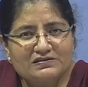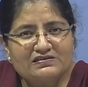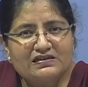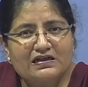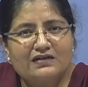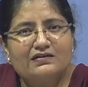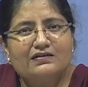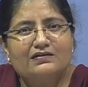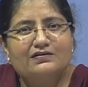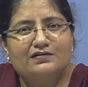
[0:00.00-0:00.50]

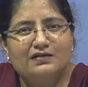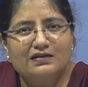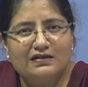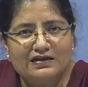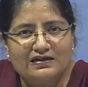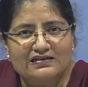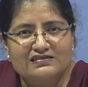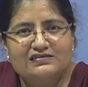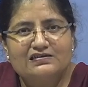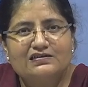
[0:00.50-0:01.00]
started
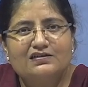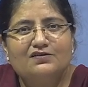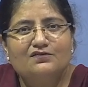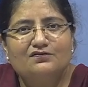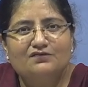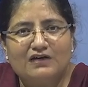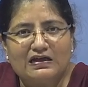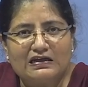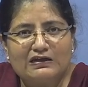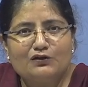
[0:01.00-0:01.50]
realizing the
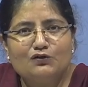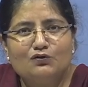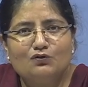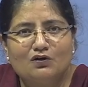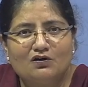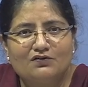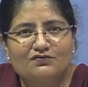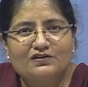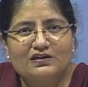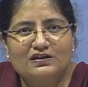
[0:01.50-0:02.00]
value
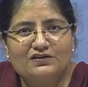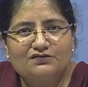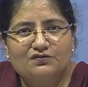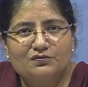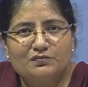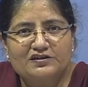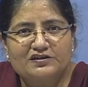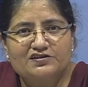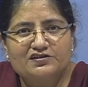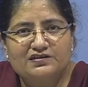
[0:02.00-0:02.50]
of the
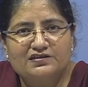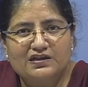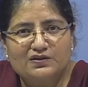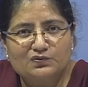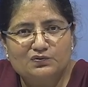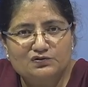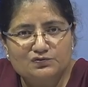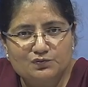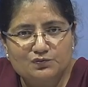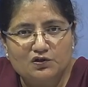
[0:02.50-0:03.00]
information that
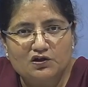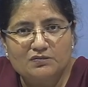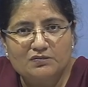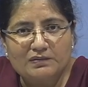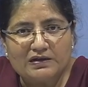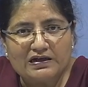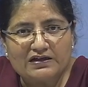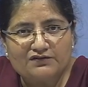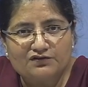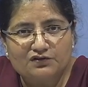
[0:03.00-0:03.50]
was brought
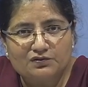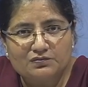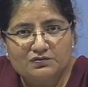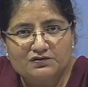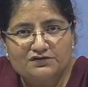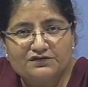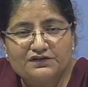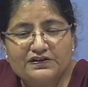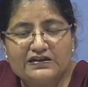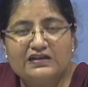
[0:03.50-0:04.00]
back from the
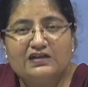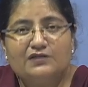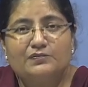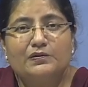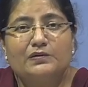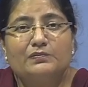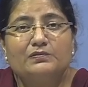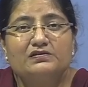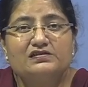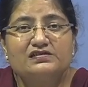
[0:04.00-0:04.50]
field.
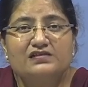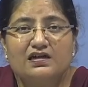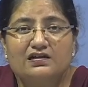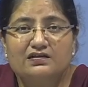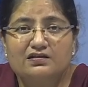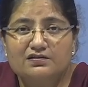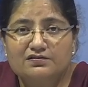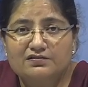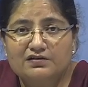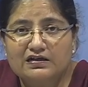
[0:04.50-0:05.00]
People
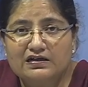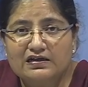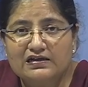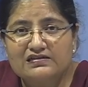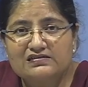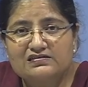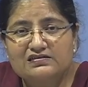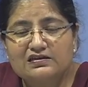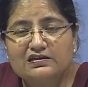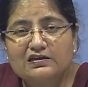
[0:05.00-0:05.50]
started
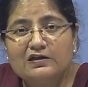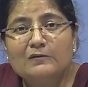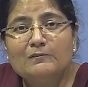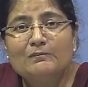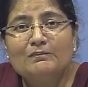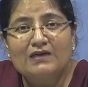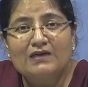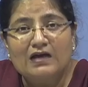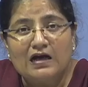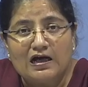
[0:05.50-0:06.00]
realizing
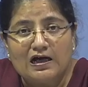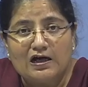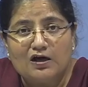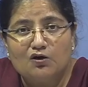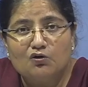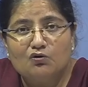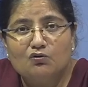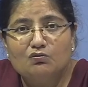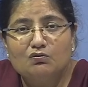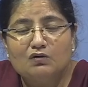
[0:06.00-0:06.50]

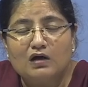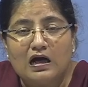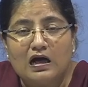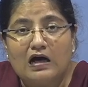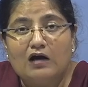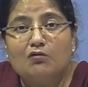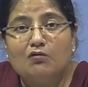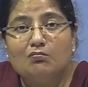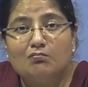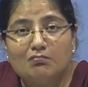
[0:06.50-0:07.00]
how
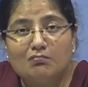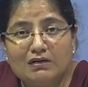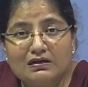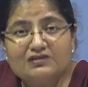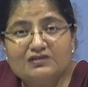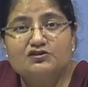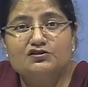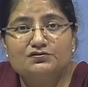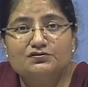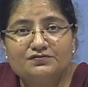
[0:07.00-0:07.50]

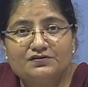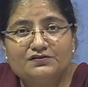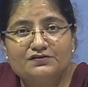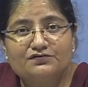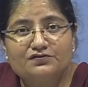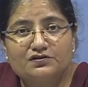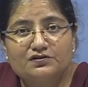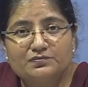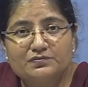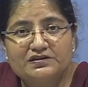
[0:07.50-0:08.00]
much of
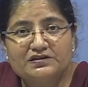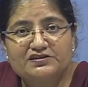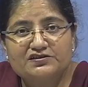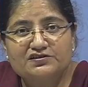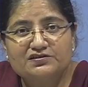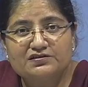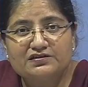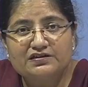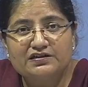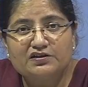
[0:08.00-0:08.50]

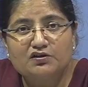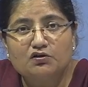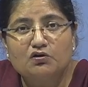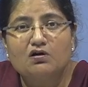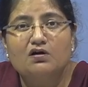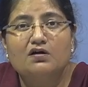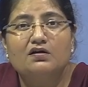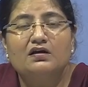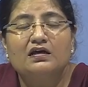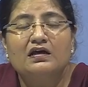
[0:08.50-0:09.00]
information they
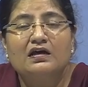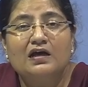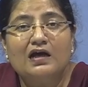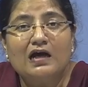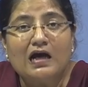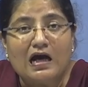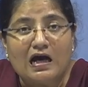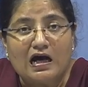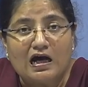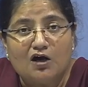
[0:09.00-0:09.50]
got,
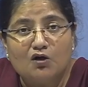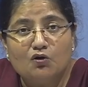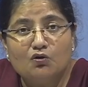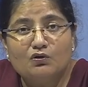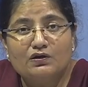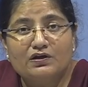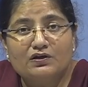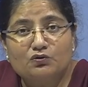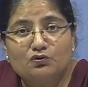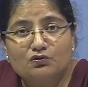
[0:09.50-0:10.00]
how
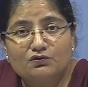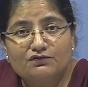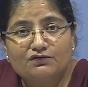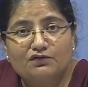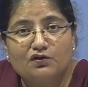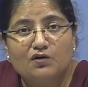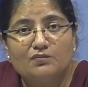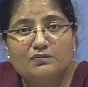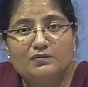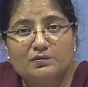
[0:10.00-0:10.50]
it could
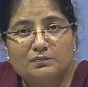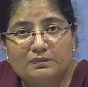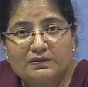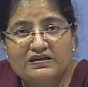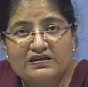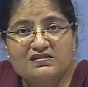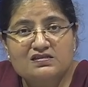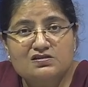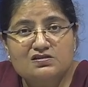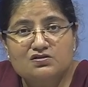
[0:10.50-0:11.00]
form the
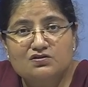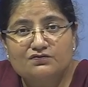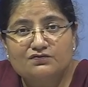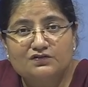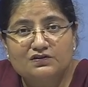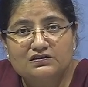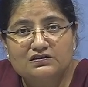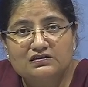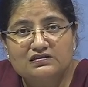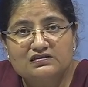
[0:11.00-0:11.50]
basis of
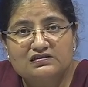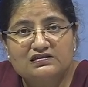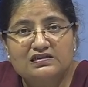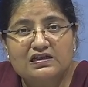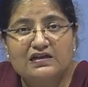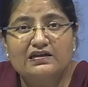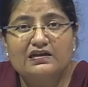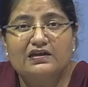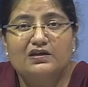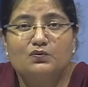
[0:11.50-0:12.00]
further
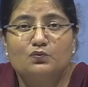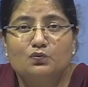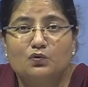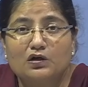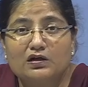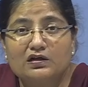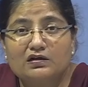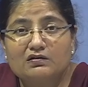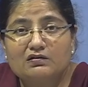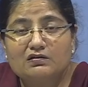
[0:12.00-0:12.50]
study,
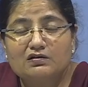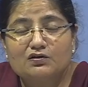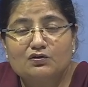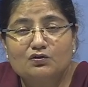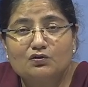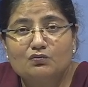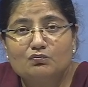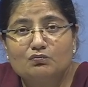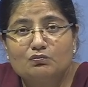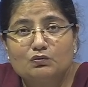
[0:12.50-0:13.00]

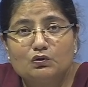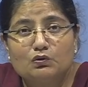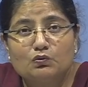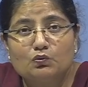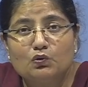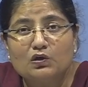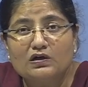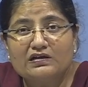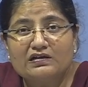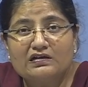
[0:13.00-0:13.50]

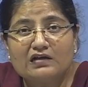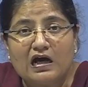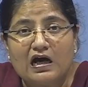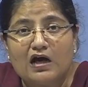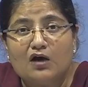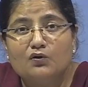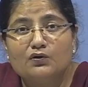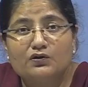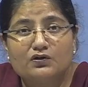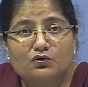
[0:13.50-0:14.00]

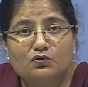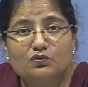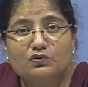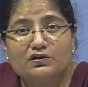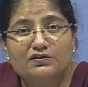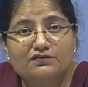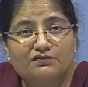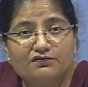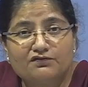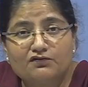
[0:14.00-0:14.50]
how it could
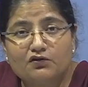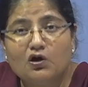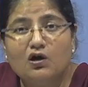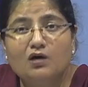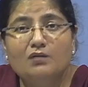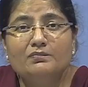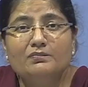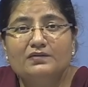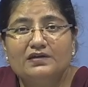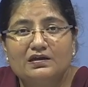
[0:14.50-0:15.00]

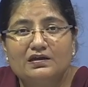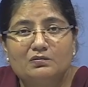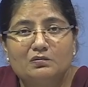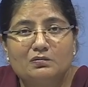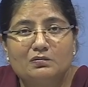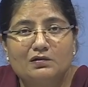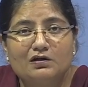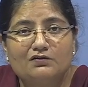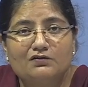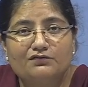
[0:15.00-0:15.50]
inform them
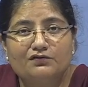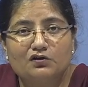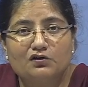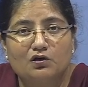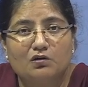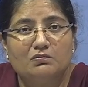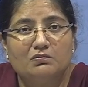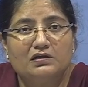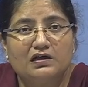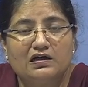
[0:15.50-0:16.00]
about
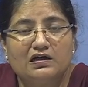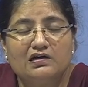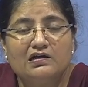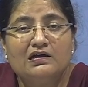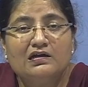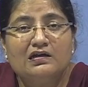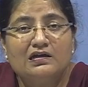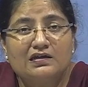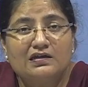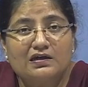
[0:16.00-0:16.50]
phenomena
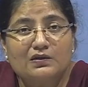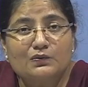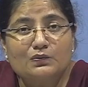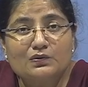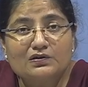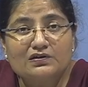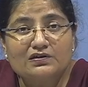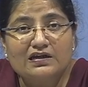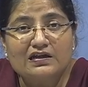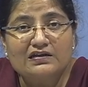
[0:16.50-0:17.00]

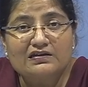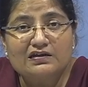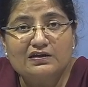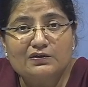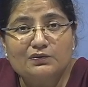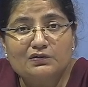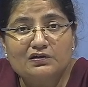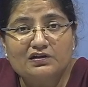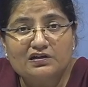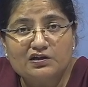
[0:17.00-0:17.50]
that they
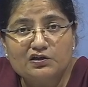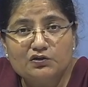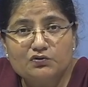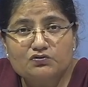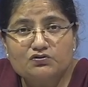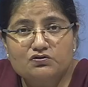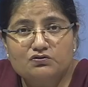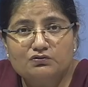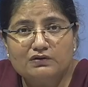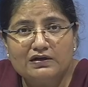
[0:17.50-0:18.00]
were new
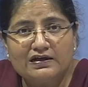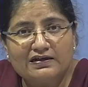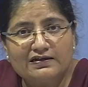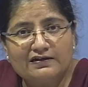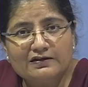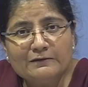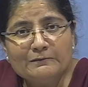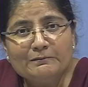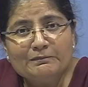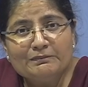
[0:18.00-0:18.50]
to. And